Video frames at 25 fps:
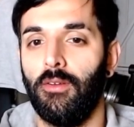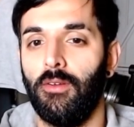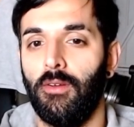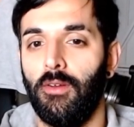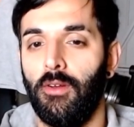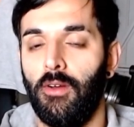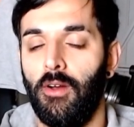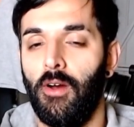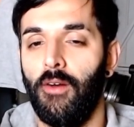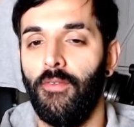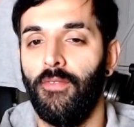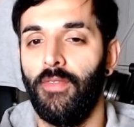
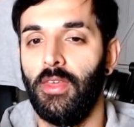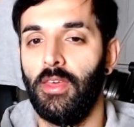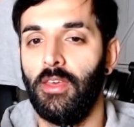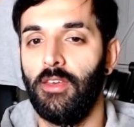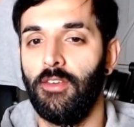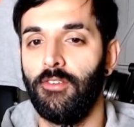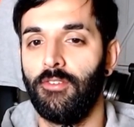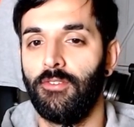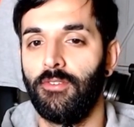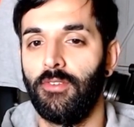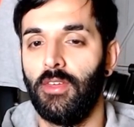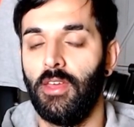on
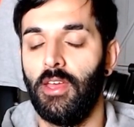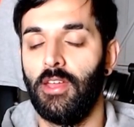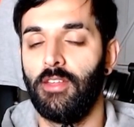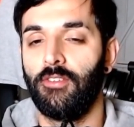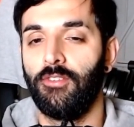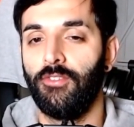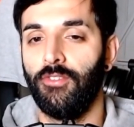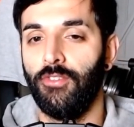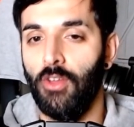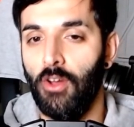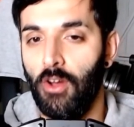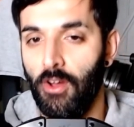these. It's
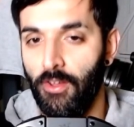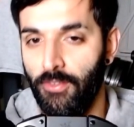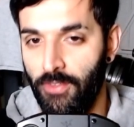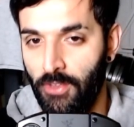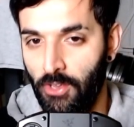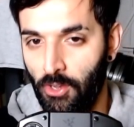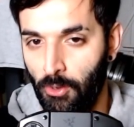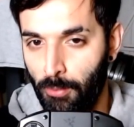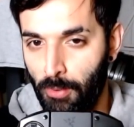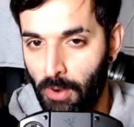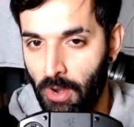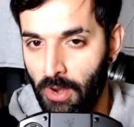not a
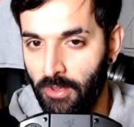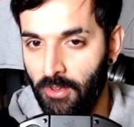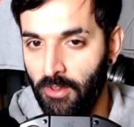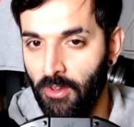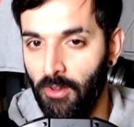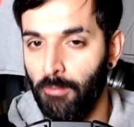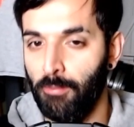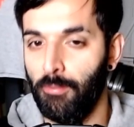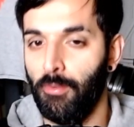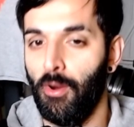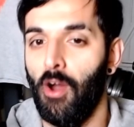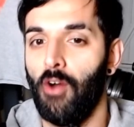deal breaker,
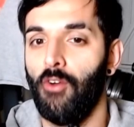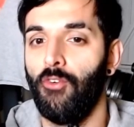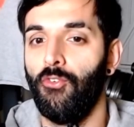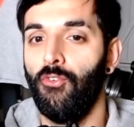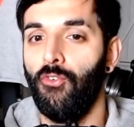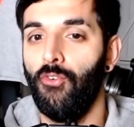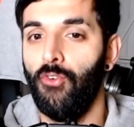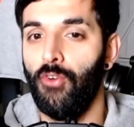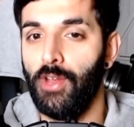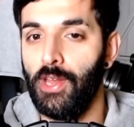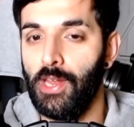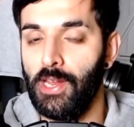but I
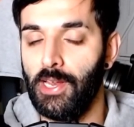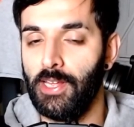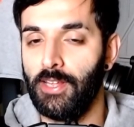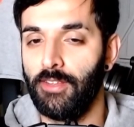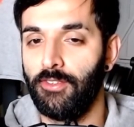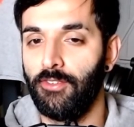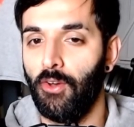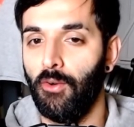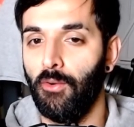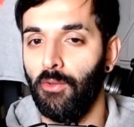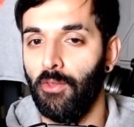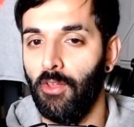really
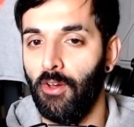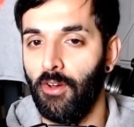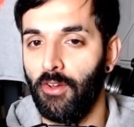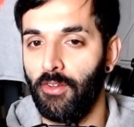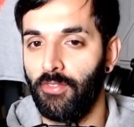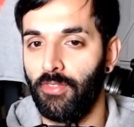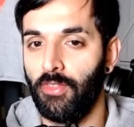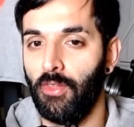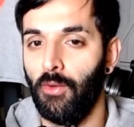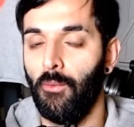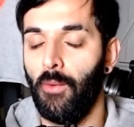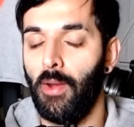don't like
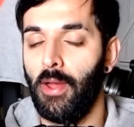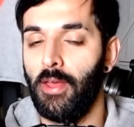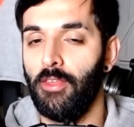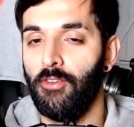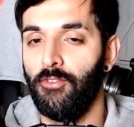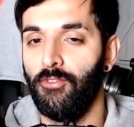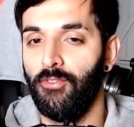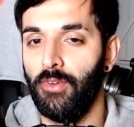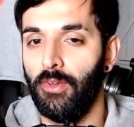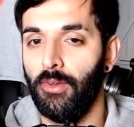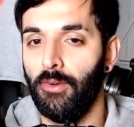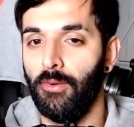the way they
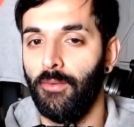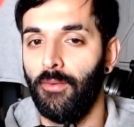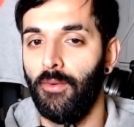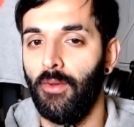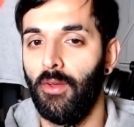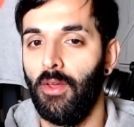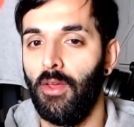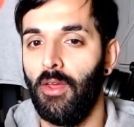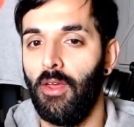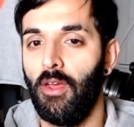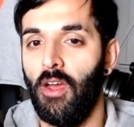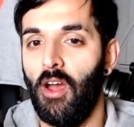feel.
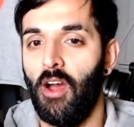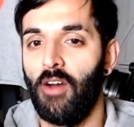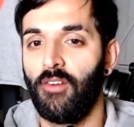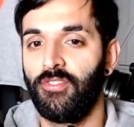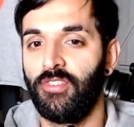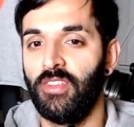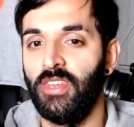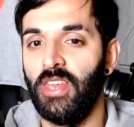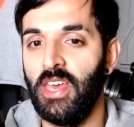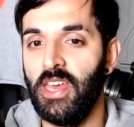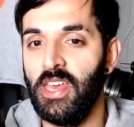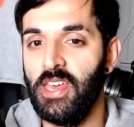I've
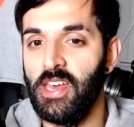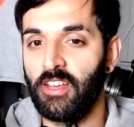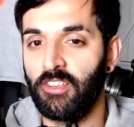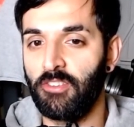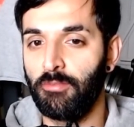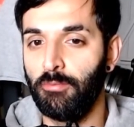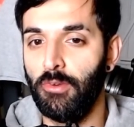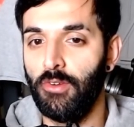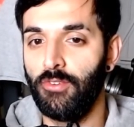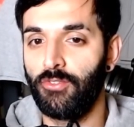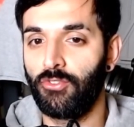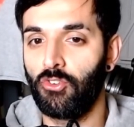seen EX
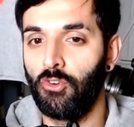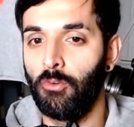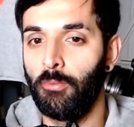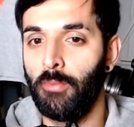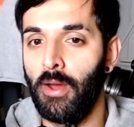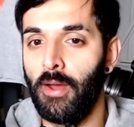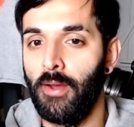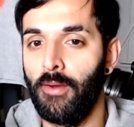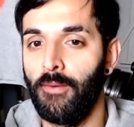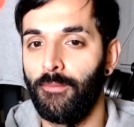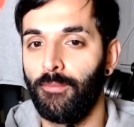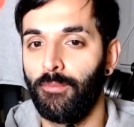moves come
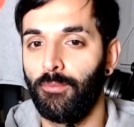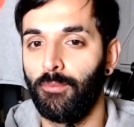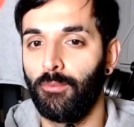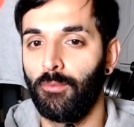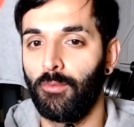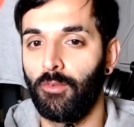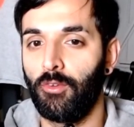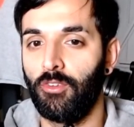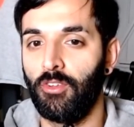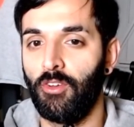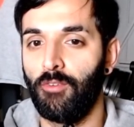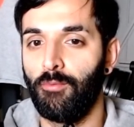out
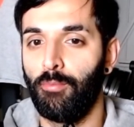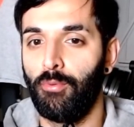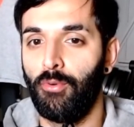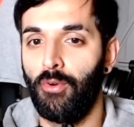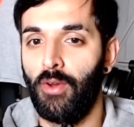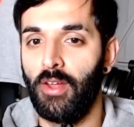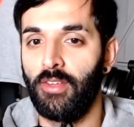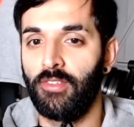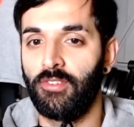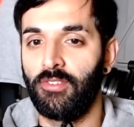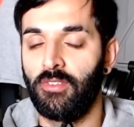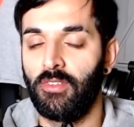because
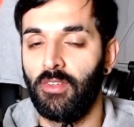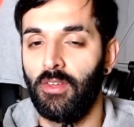I've